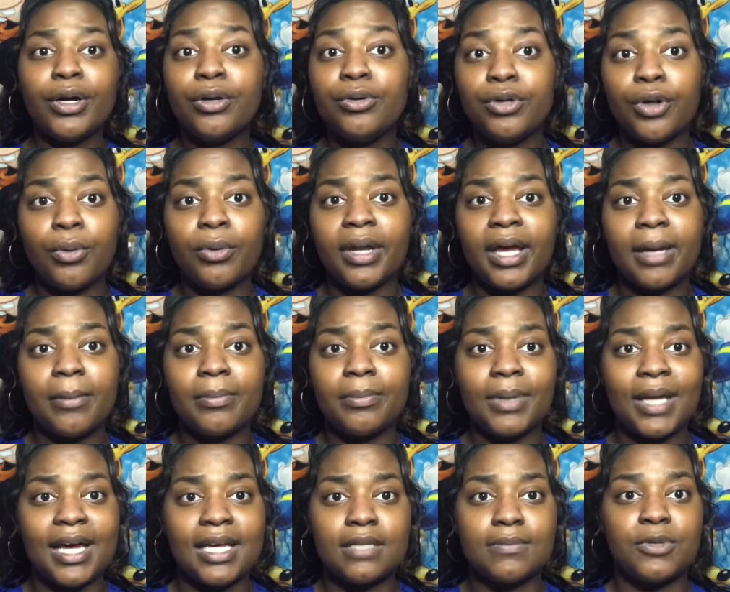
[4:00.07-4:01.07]
donate
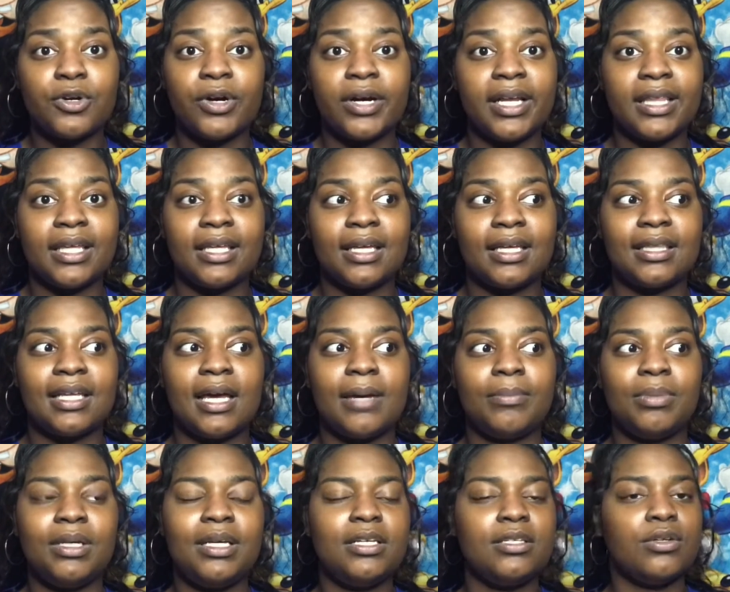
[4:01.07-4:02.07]
plasma or anything like that,
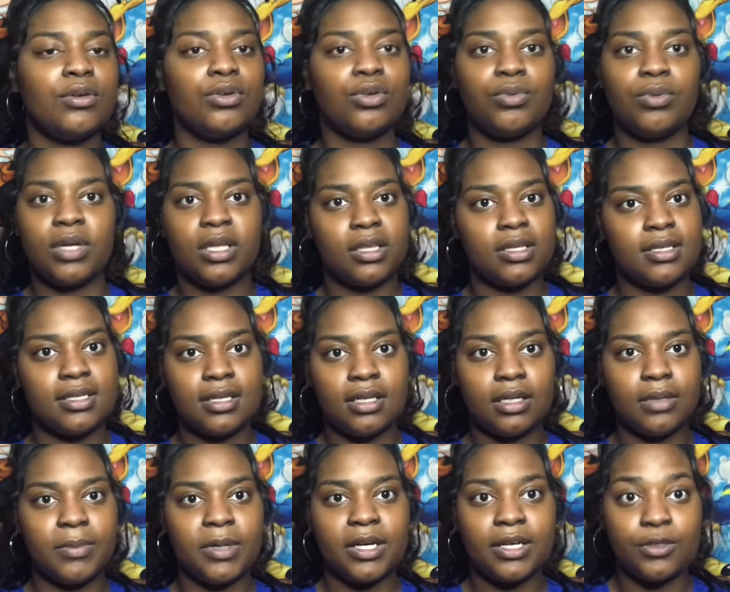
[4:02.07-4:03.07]
please don't do nothing silly,
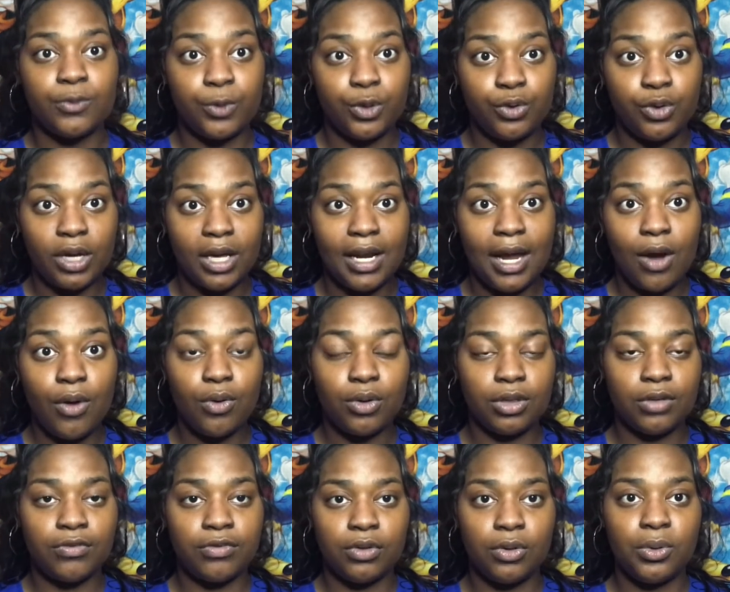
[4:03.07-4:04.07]
because when you get out on
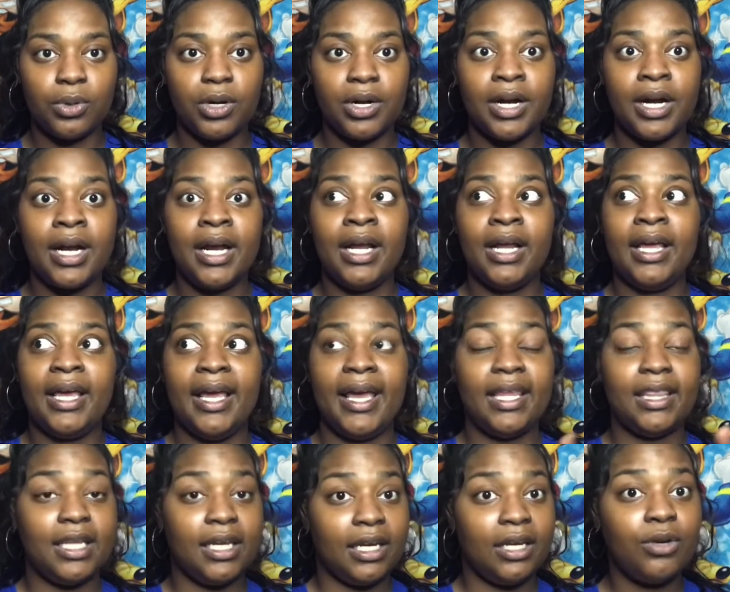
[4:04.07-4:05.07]
the floor and
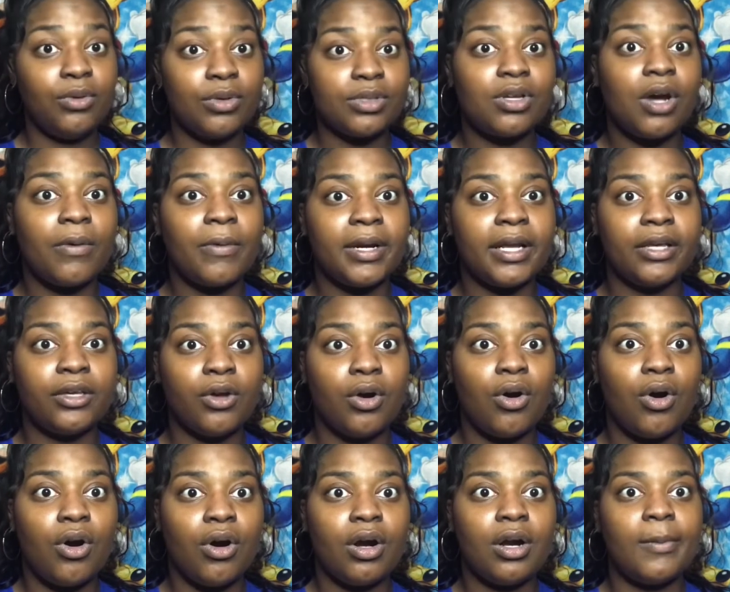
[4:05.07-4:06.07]
the needle is already in your
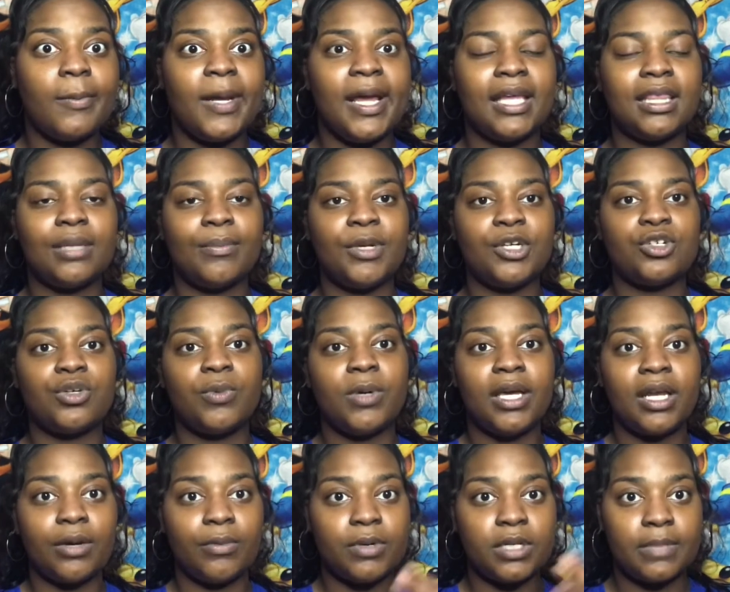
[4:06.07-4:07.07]
arm, we have to make sure we
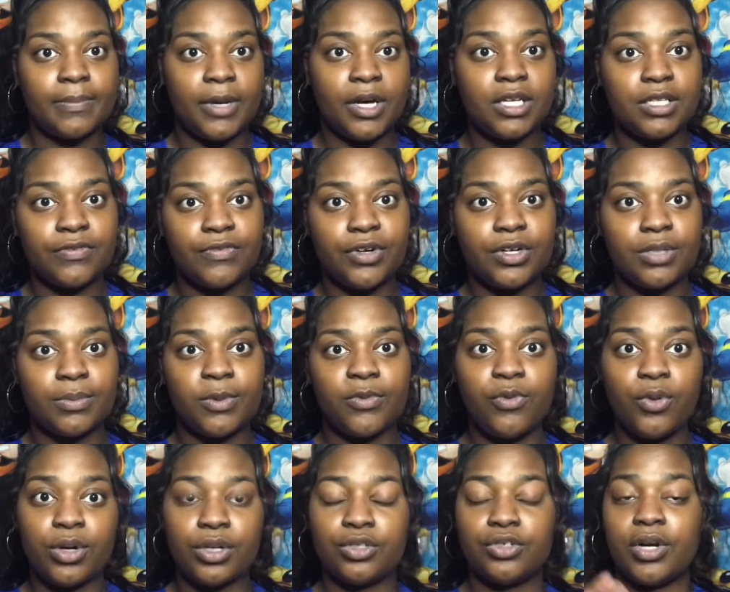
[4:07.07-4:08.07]
get a response first
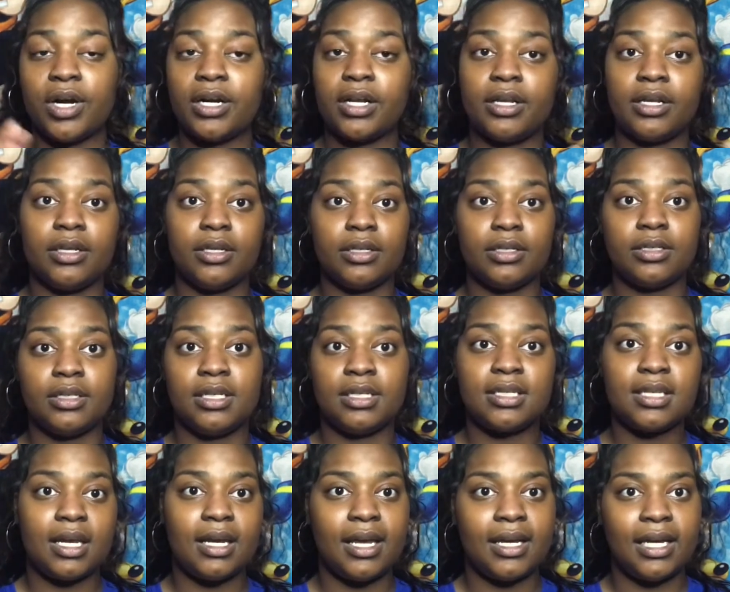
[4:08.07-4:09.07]
before trying to
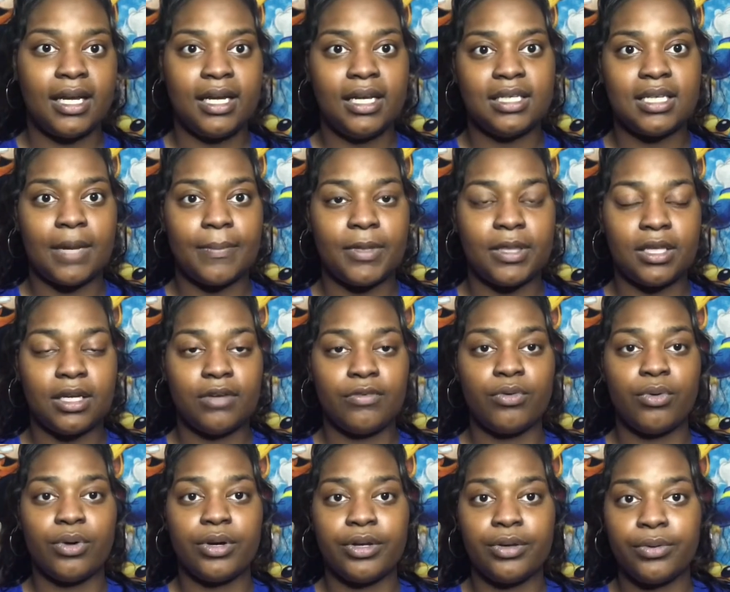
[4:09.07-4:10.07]
disconnect any type of thing
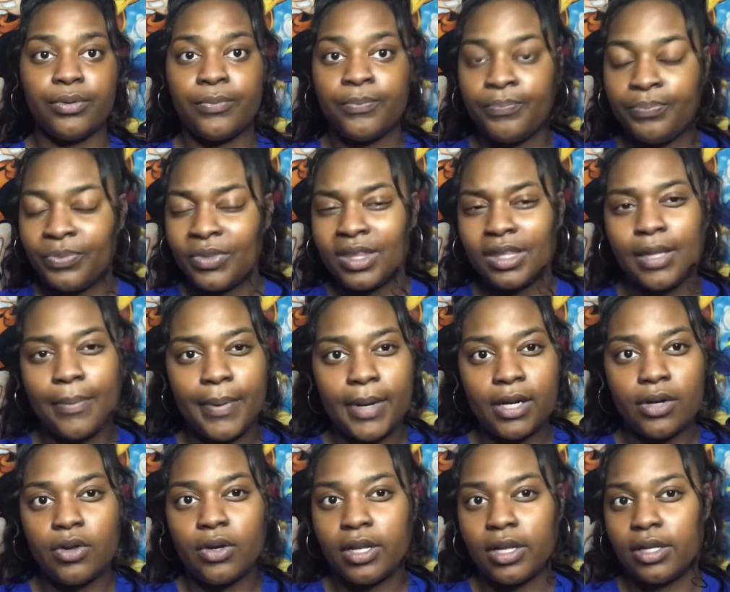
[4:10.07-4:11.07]
for you,
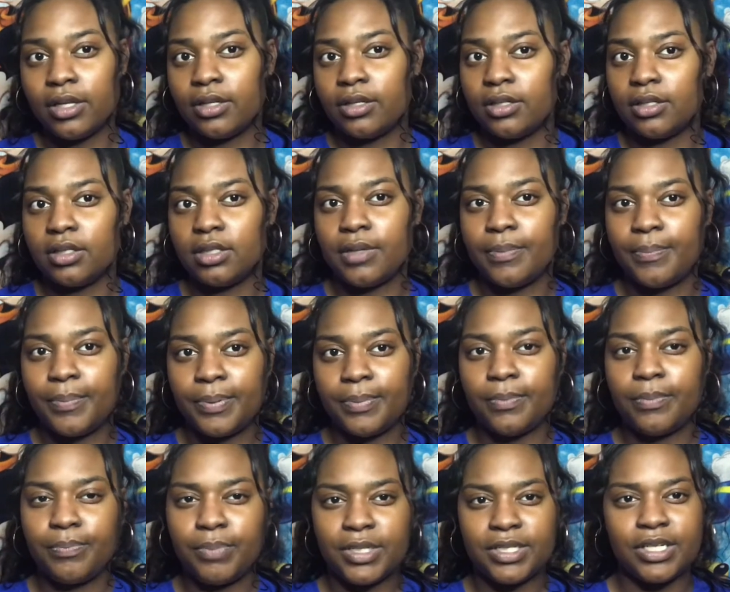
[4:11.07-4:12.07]
depending on the
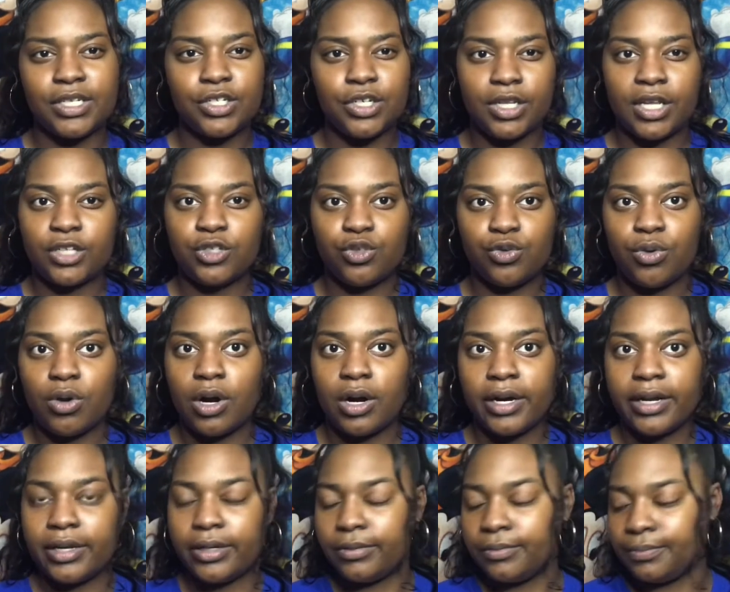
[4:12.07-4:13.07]
position that you are in.